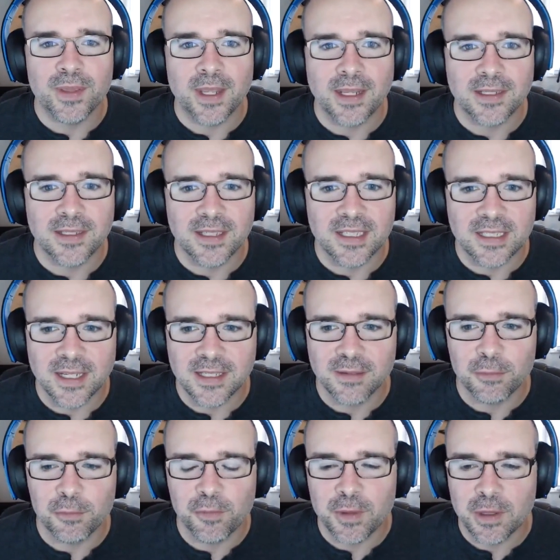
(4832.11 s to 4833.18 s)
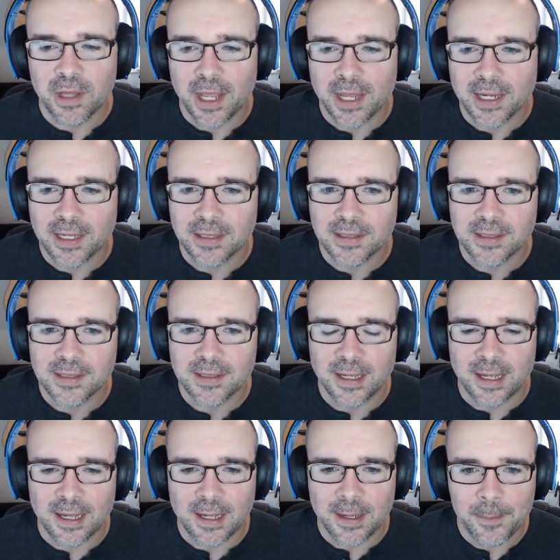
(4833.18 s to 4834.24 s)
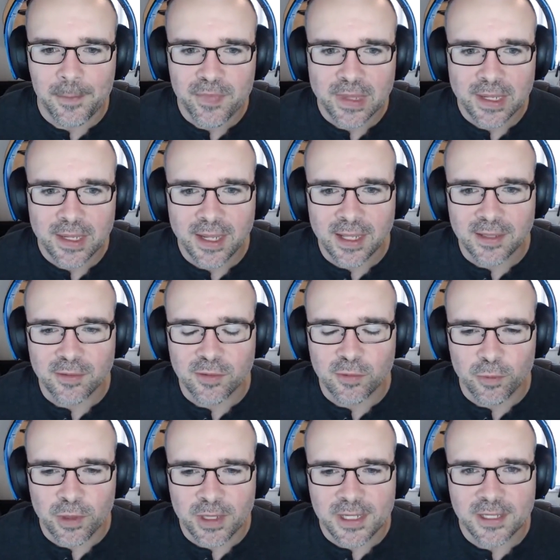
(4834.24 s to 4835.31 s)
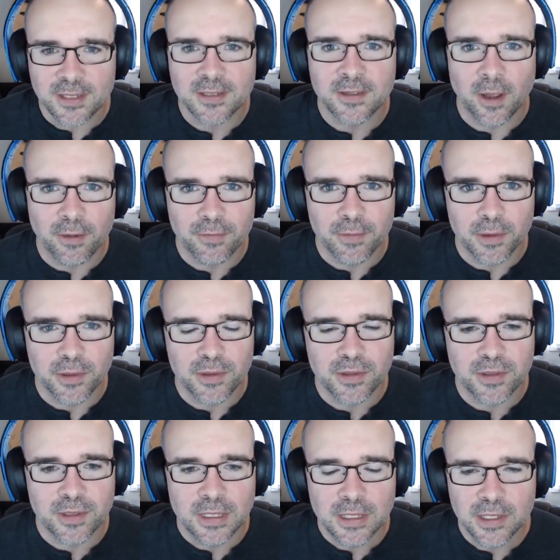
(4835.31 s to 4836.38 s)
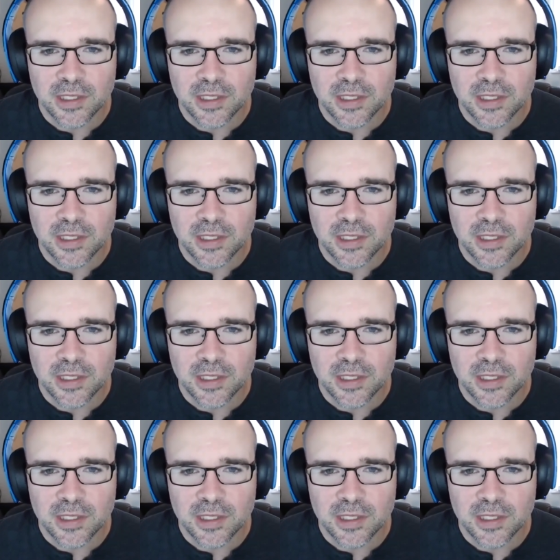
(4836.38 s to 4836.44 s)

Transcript: things is it doesn't feel like it really suffers